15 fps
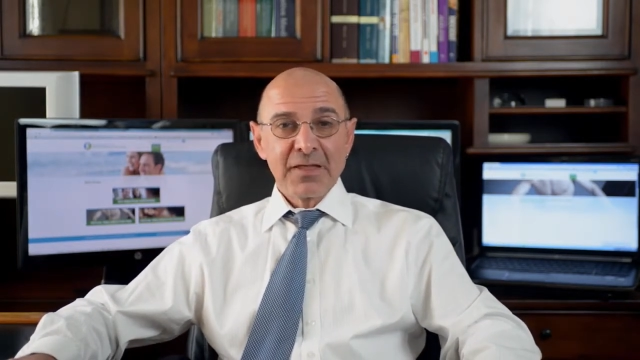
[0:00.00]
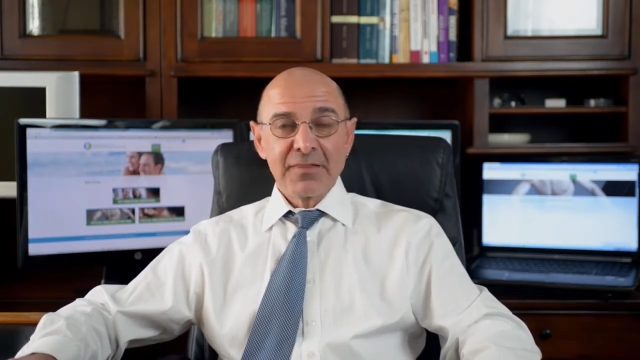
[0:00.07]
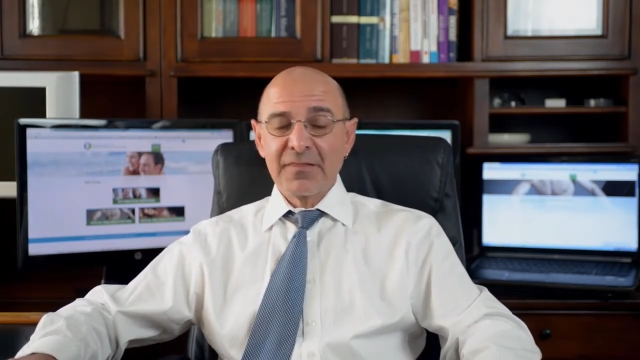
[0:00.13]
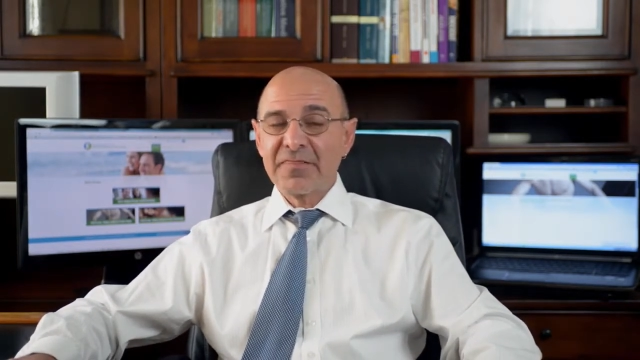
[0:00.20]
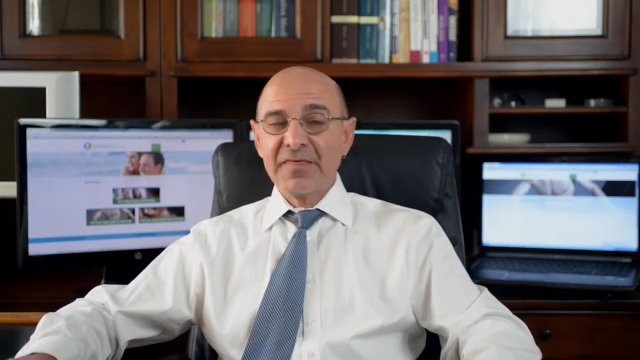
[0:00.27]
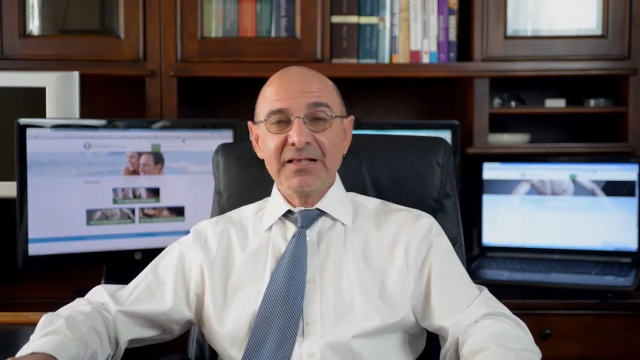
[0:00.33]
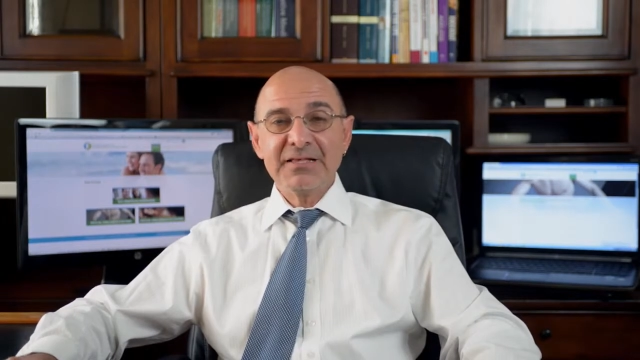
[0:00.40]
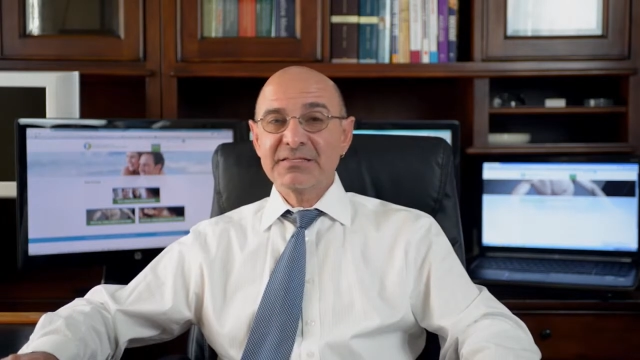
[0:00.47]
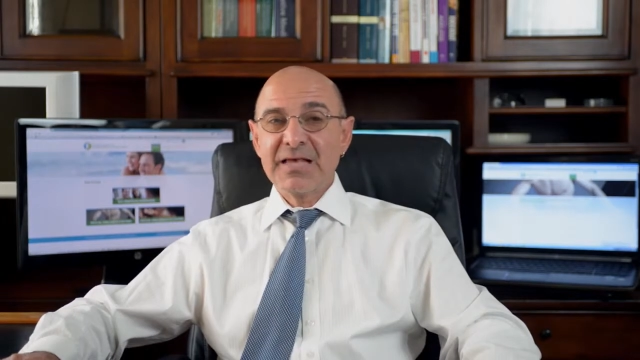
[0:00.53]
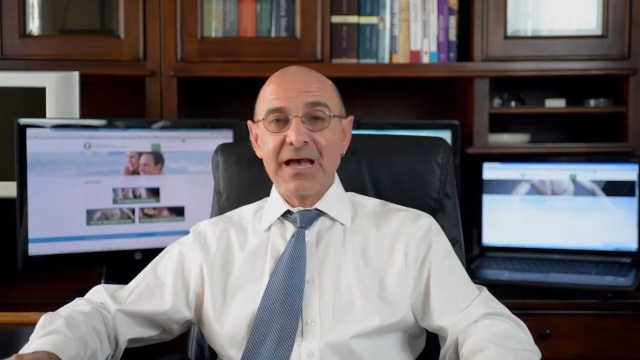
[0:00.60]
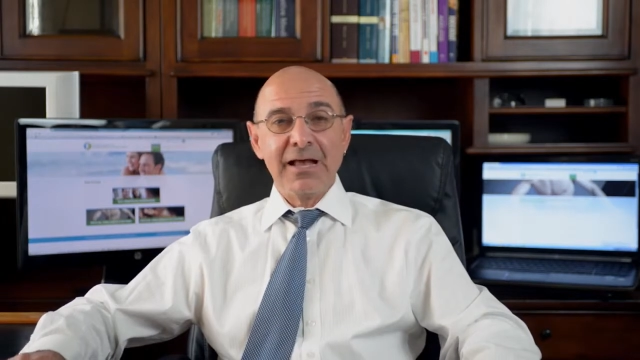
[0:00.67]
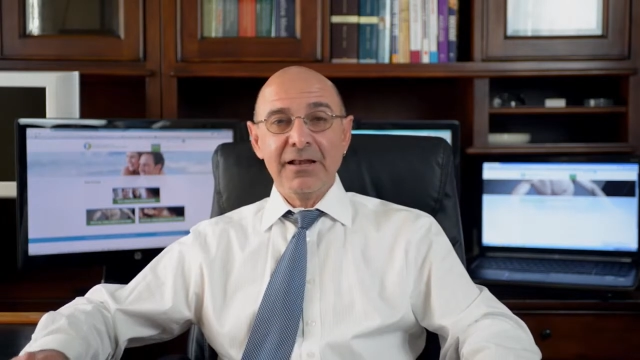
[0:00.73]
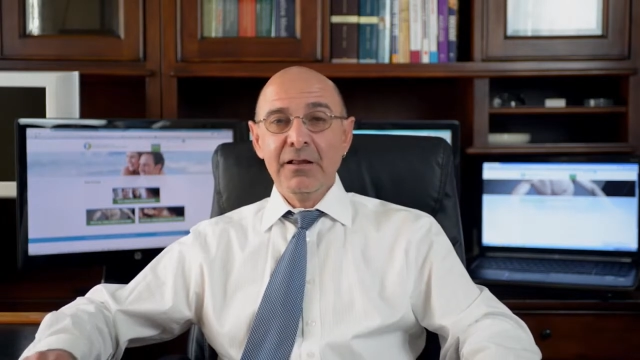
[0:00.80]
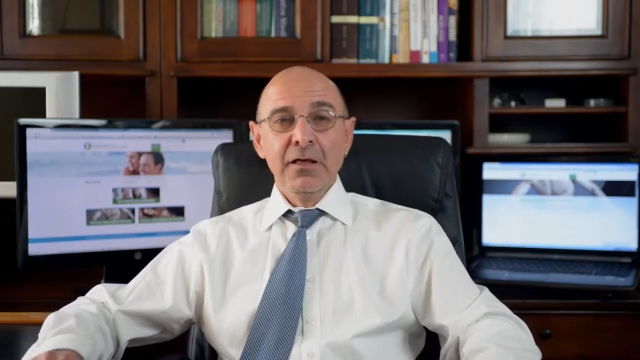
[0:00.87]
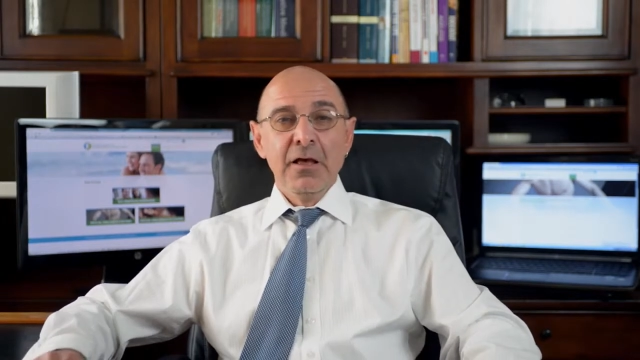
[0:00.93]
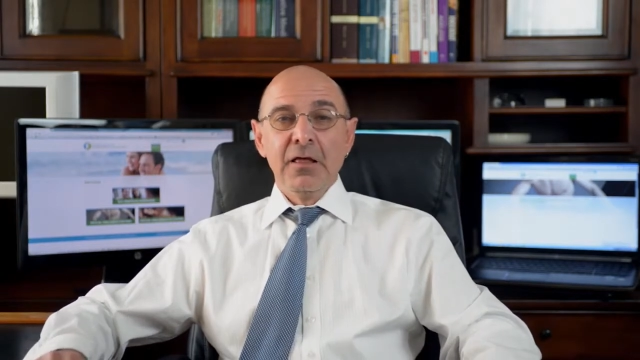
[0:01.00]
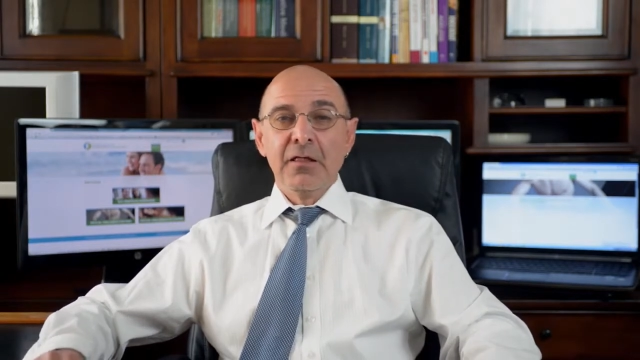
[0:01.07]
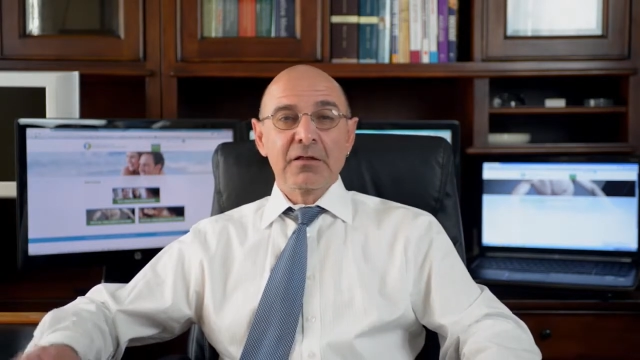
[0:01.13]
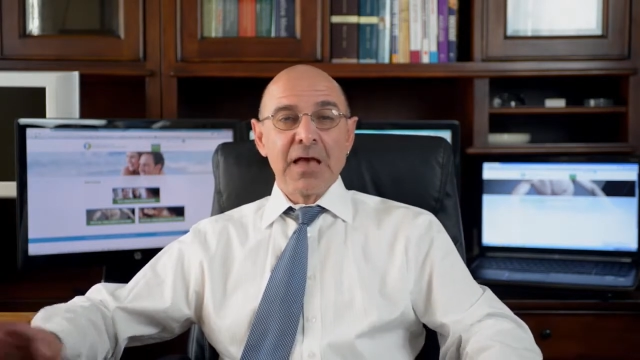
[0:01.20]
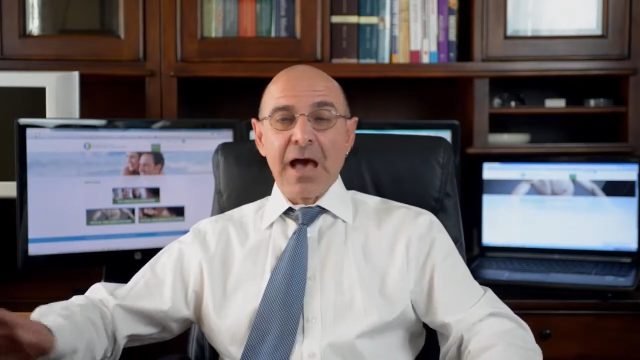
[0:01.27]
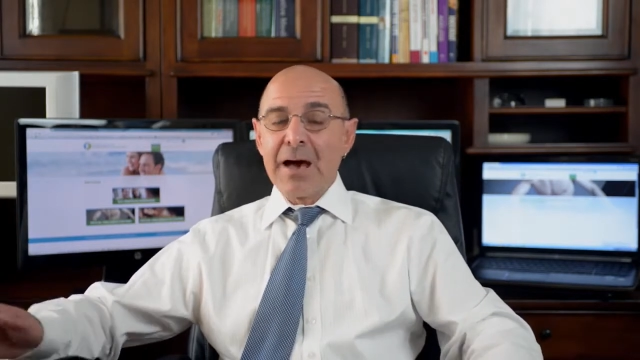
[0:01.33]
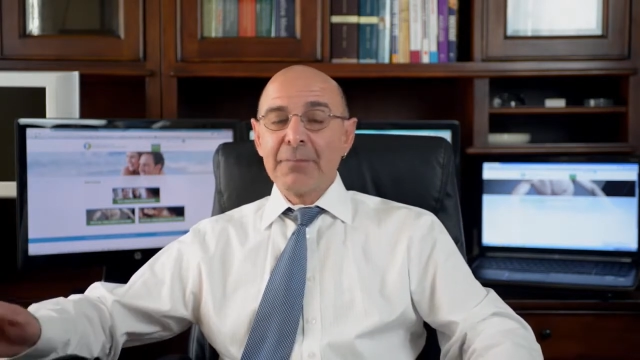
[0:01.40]
the things that
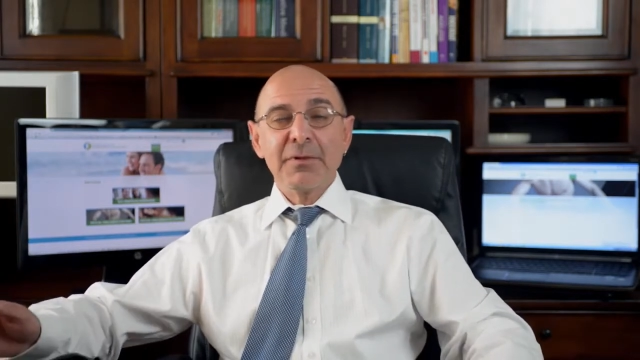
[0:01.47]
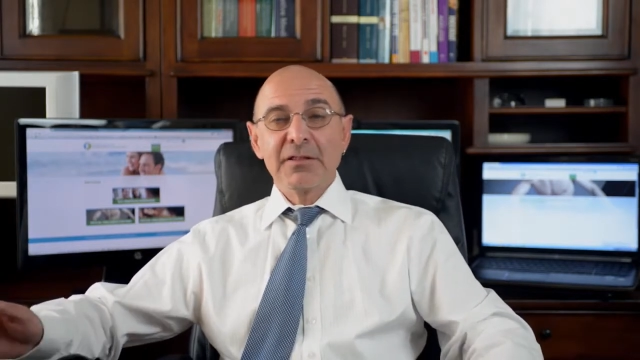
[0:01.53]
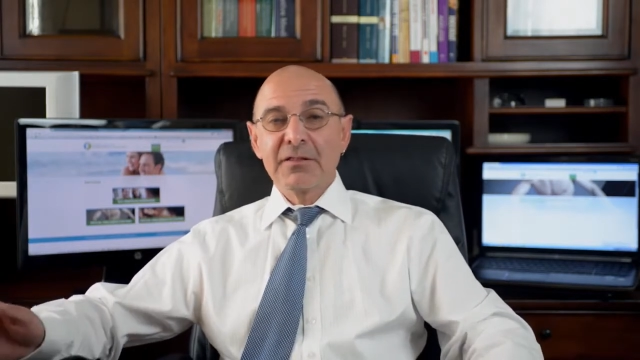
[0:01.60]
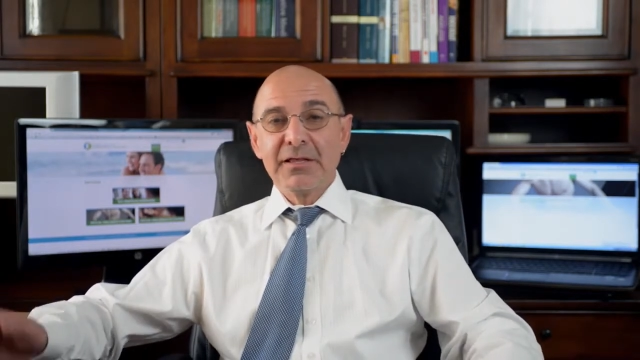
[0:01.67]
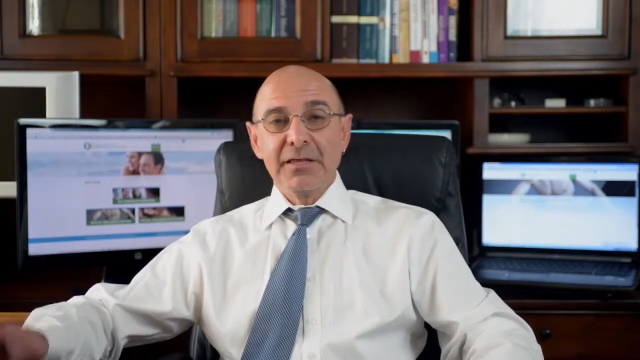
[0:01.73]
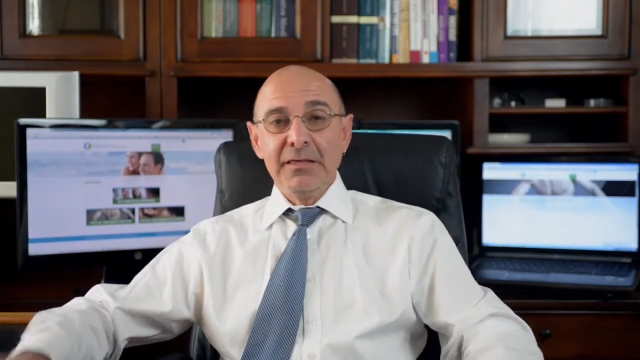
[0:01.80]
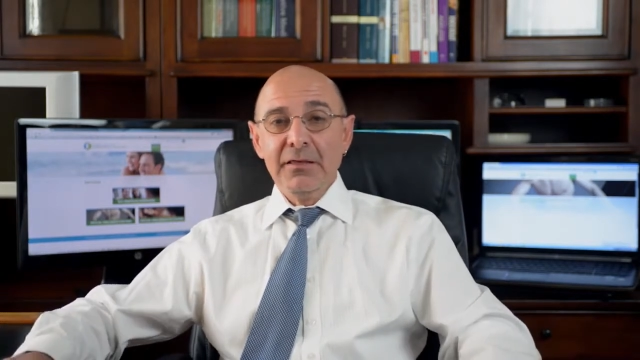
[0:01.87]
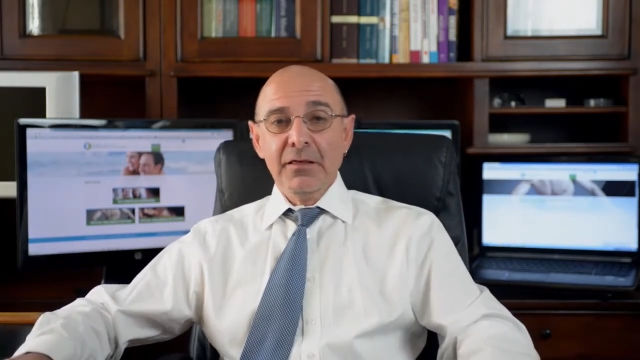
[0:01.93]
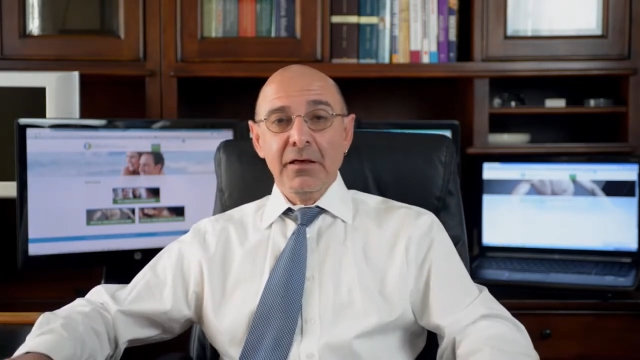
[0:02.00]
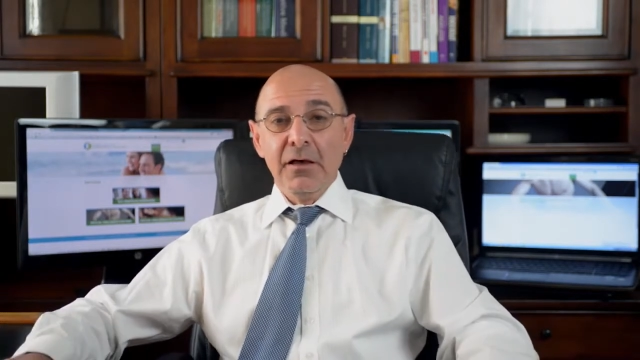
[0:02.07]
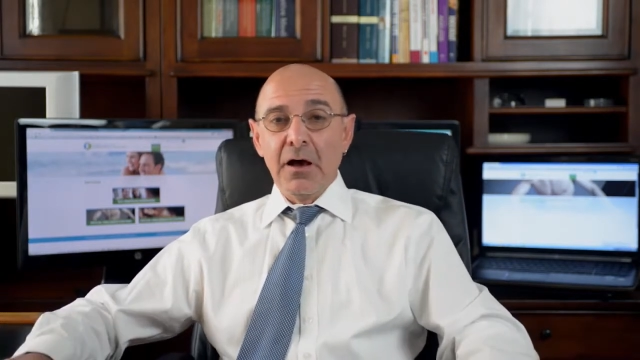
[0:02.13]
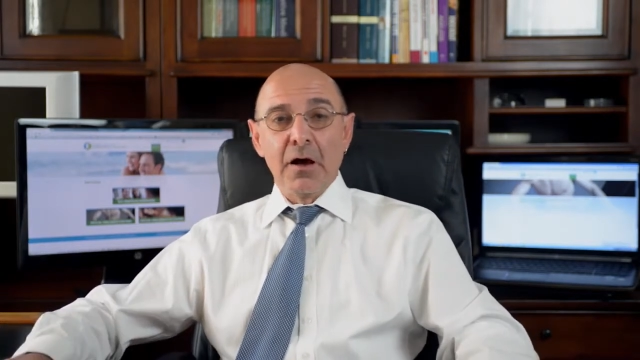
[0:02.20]
commonly